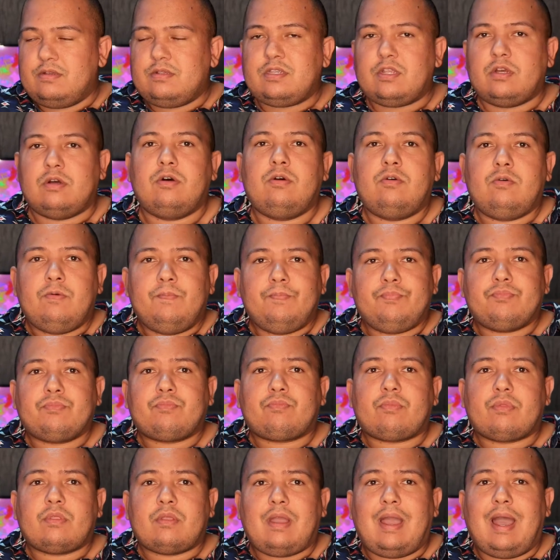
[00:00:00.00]
So
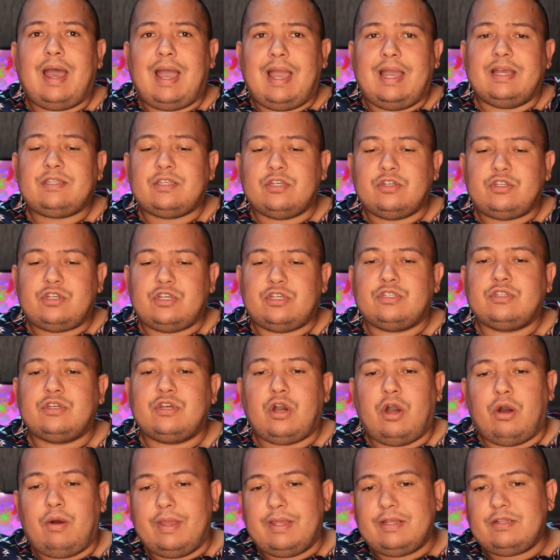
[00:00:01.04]
I suggest
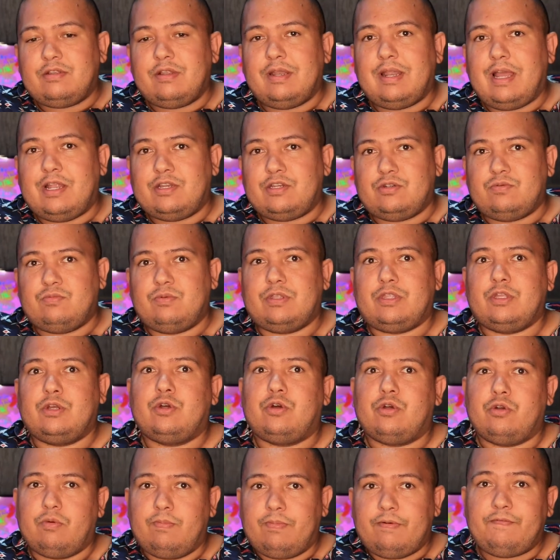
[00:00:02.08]
going to Nanji with a
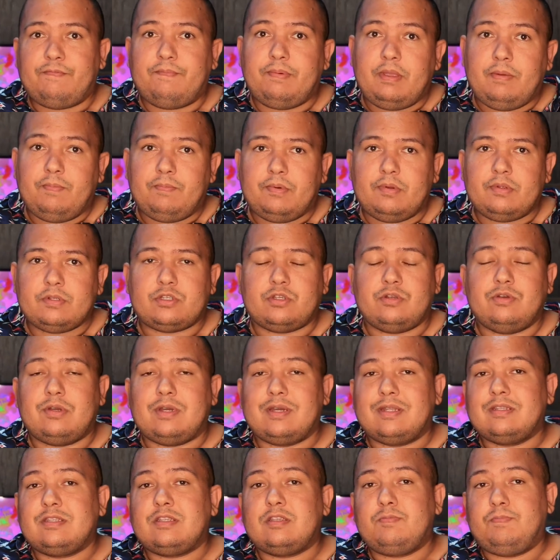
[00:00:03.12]
group of people so you
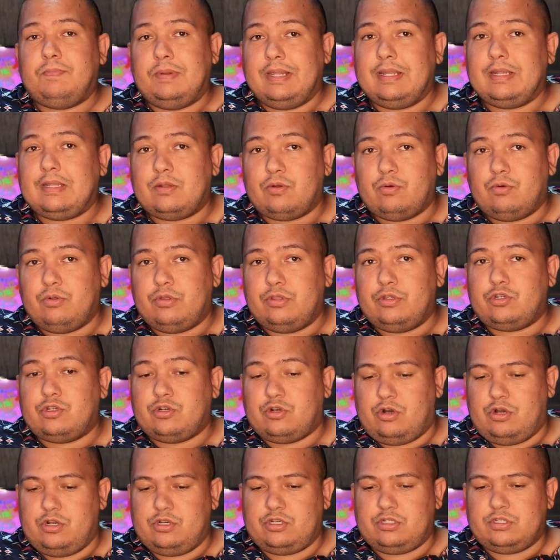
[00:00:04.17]
can split all the
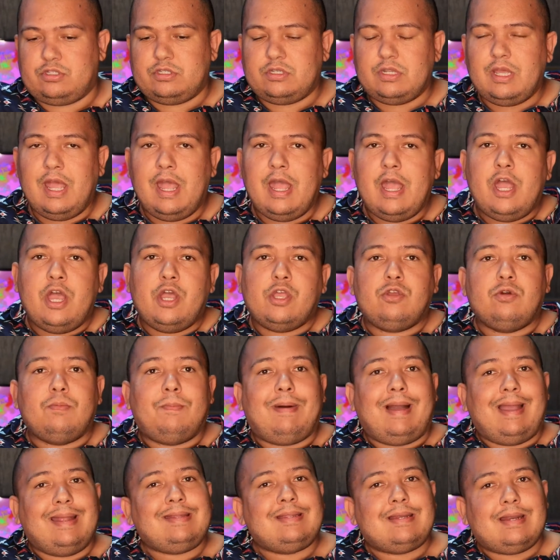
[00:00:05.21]
charges. You
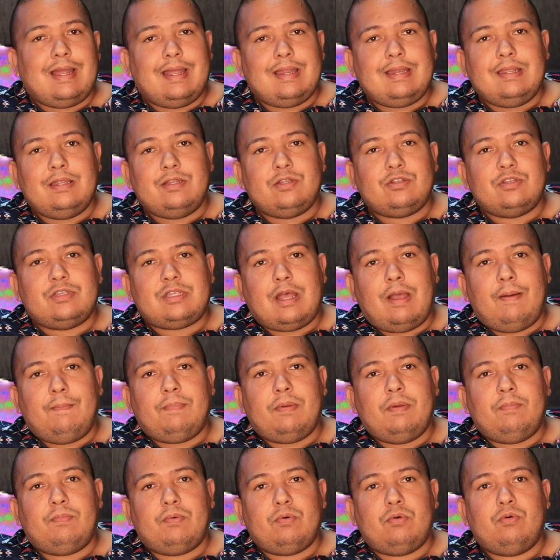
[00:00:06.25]
might run into some
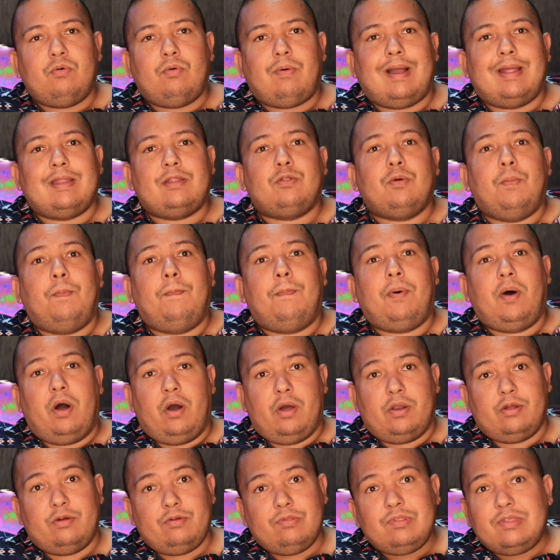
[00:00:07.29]
people who want to
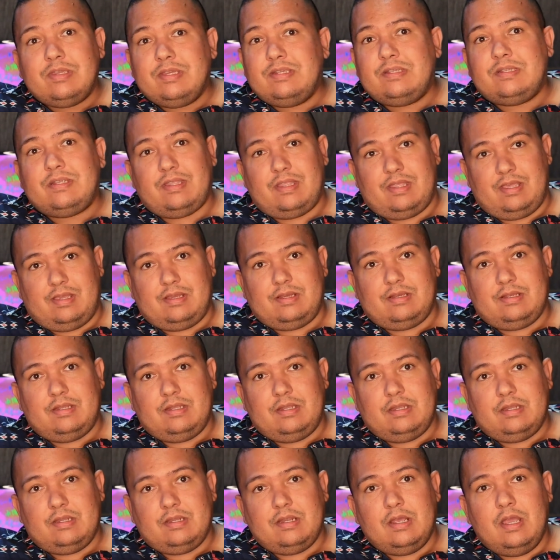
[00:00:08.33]
borrow these
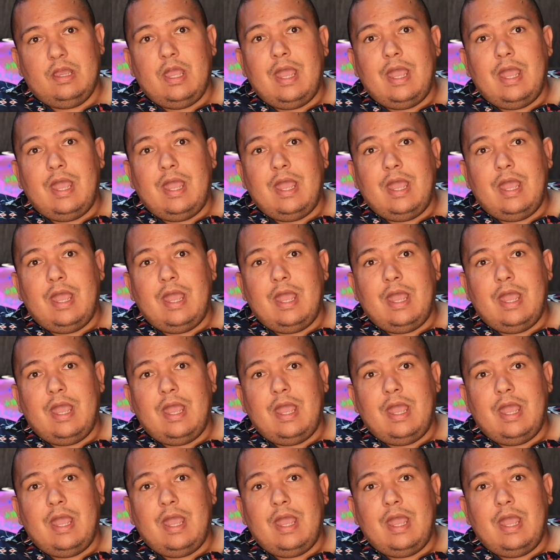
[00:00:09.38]
things.